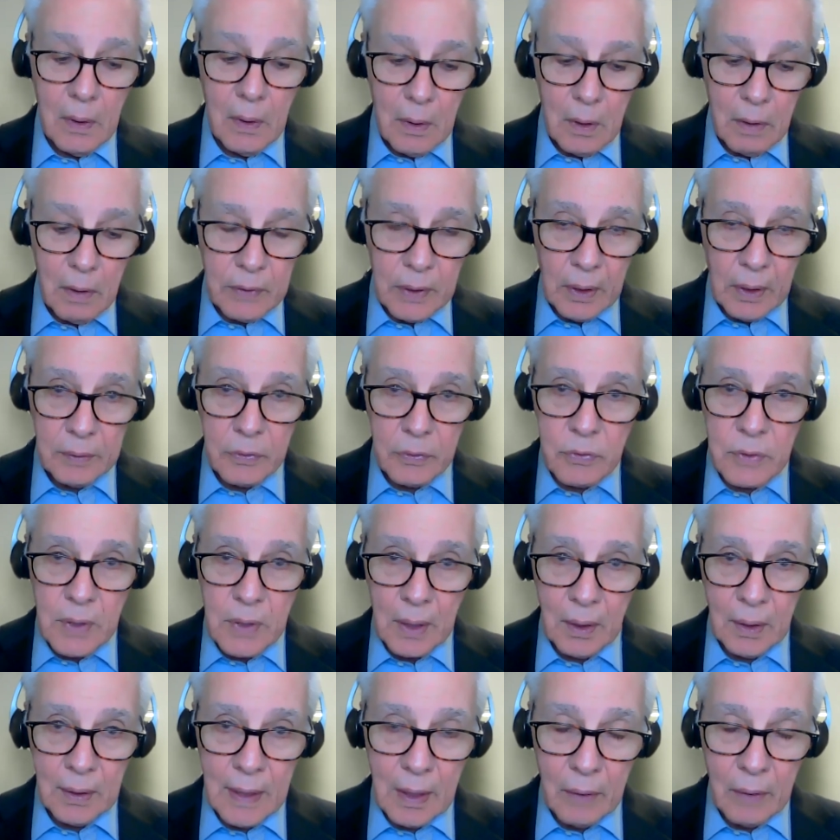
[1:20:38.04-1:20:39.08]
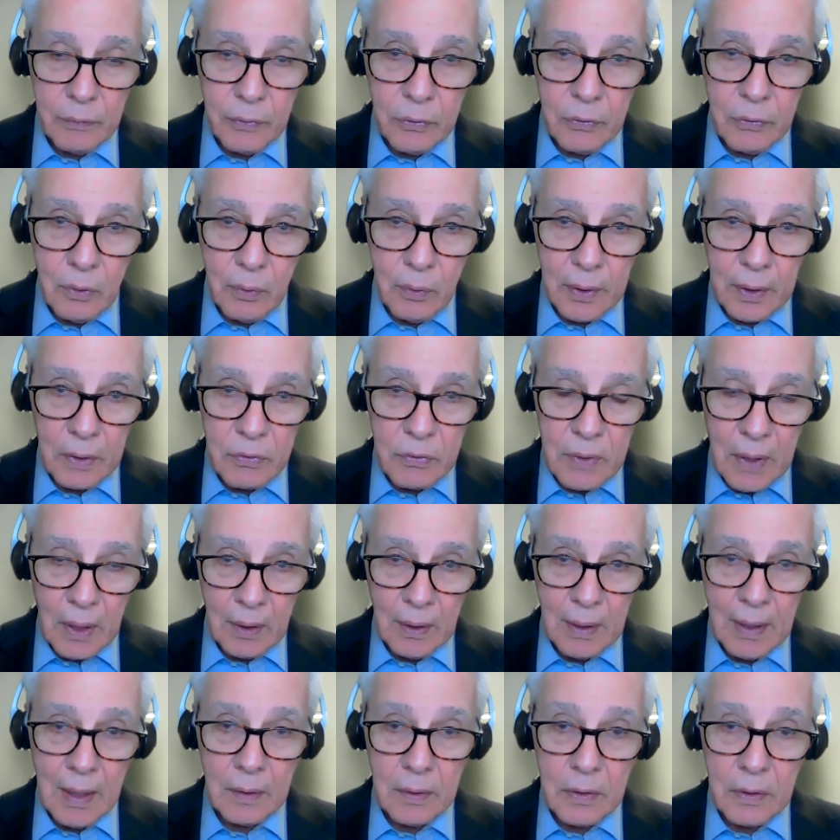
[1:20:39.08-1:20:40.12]
If Delta is not allowed to do it, it's not
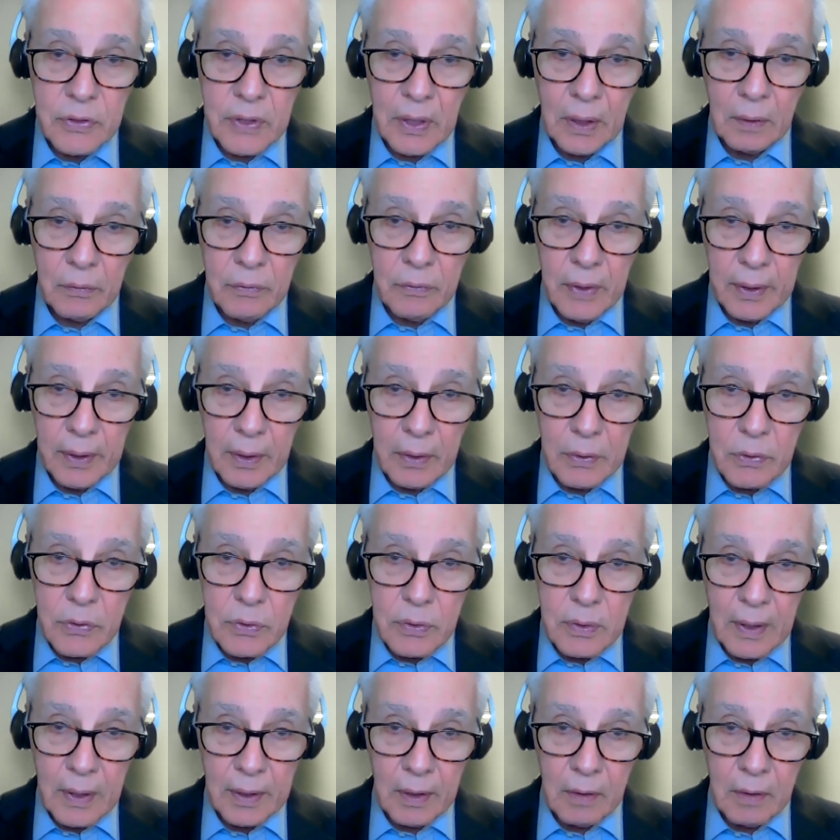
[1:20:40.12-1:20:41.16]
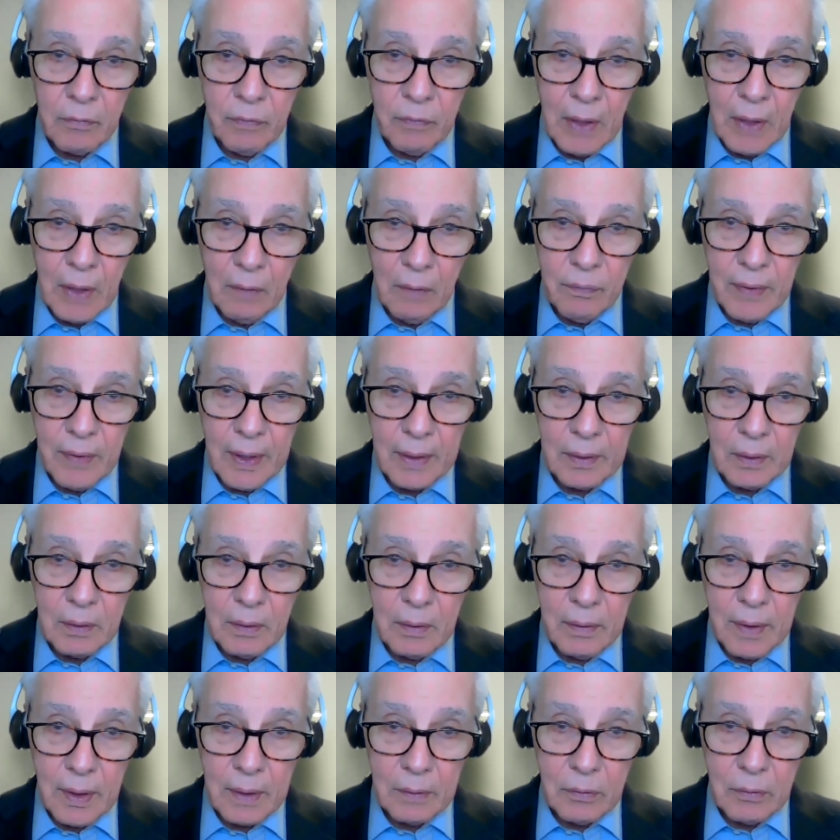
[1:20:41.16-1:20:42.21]
allowed to sell tickets that involve that
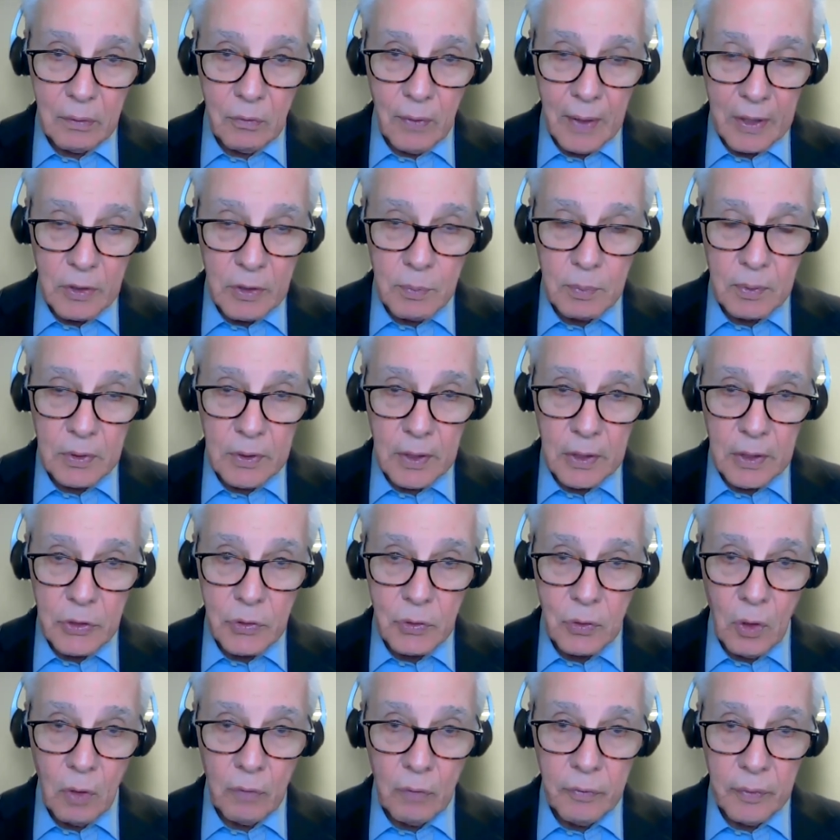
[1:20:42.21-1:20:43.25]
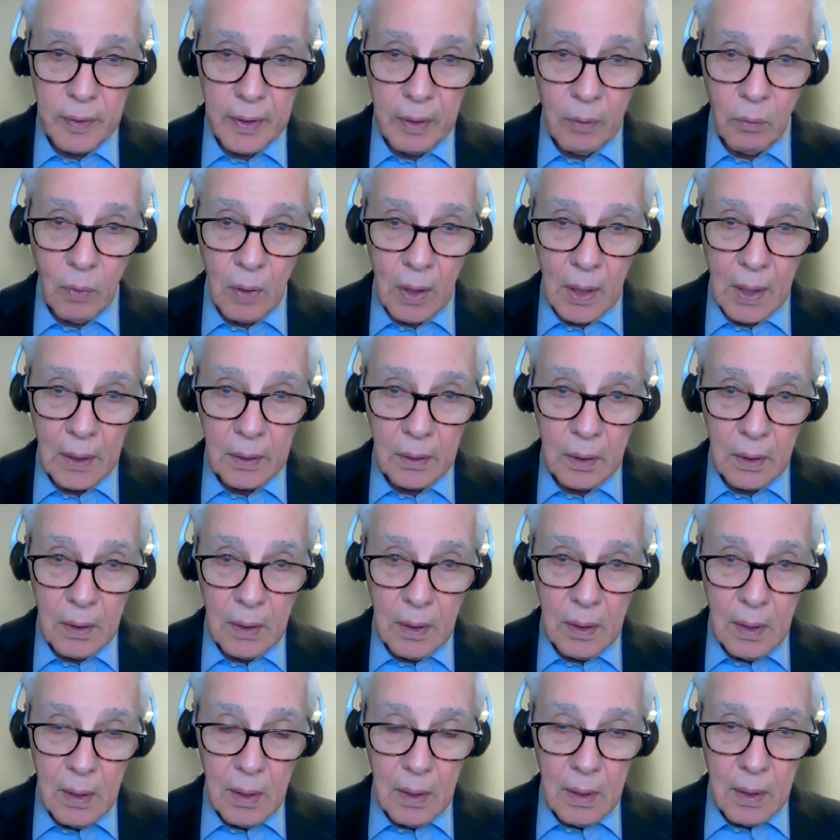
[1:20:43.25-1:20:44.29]
transportation over Iran.
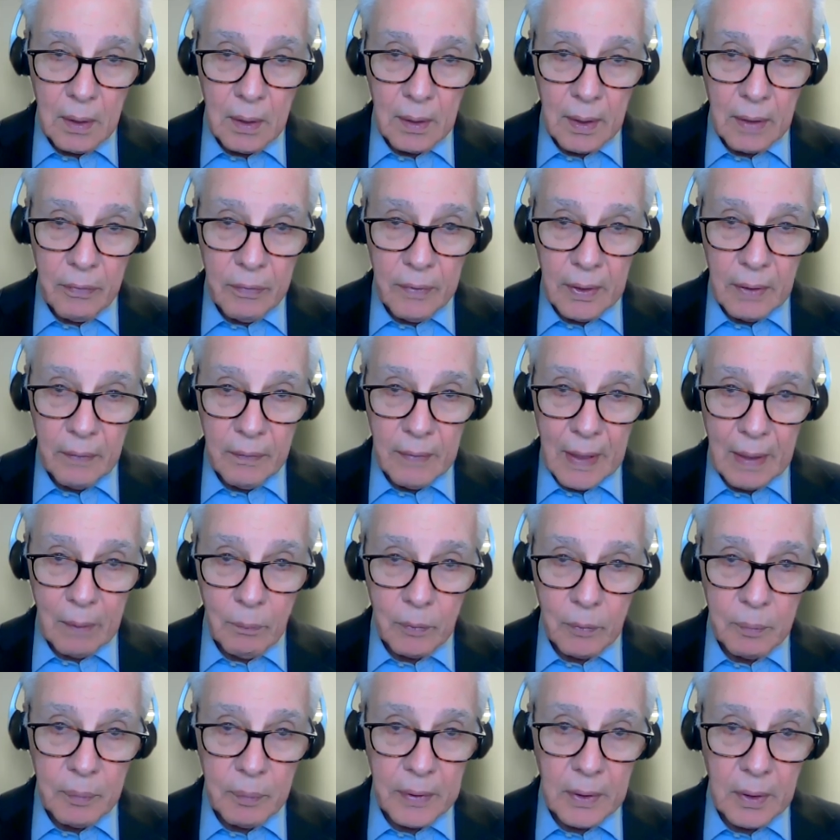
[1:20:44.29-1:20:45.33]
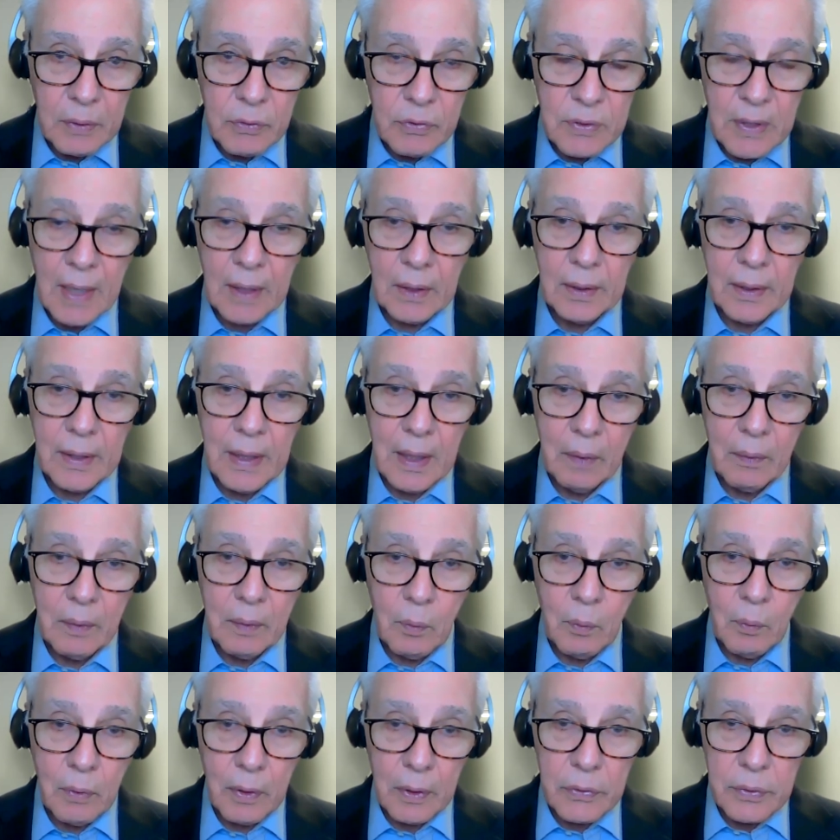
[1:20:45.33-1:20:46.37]
And I think that would be exactly how it
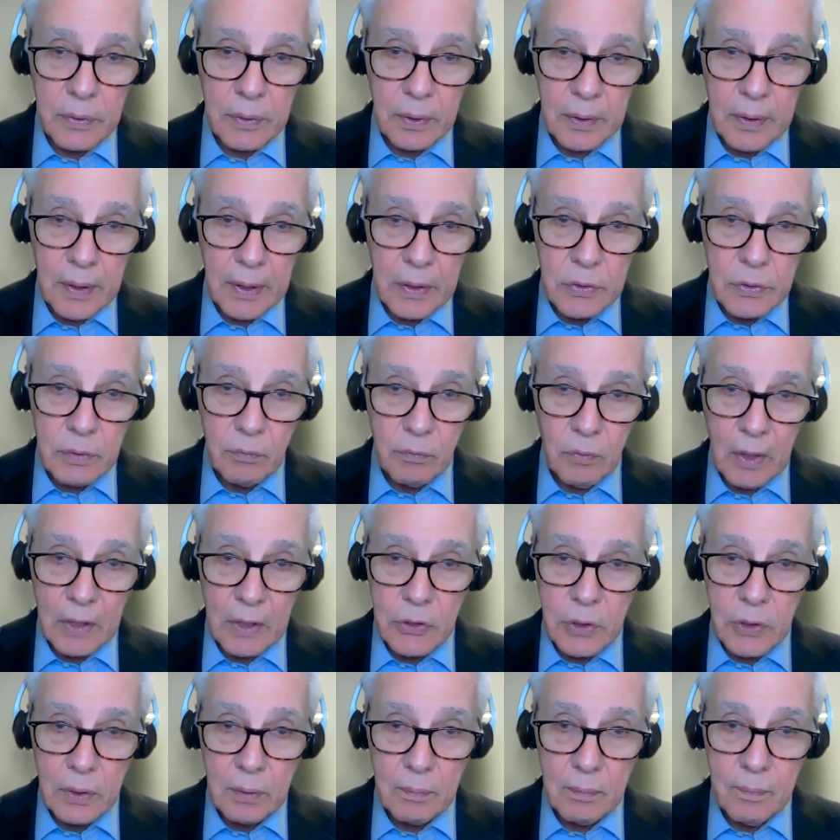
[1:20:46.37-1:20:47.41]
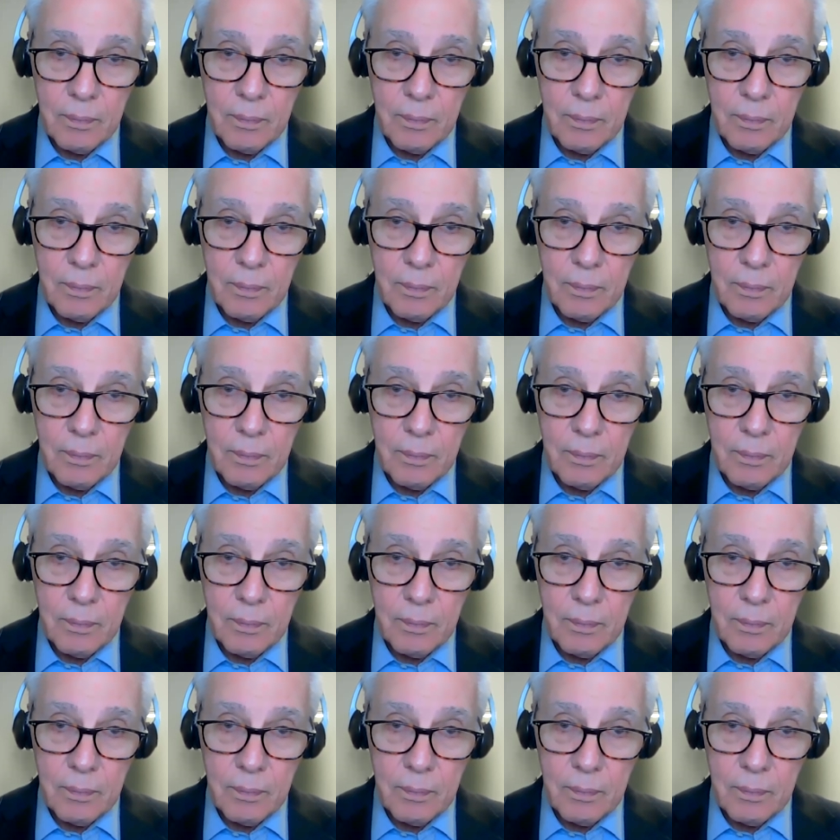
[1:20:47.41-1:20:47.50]
works in the case of Russia.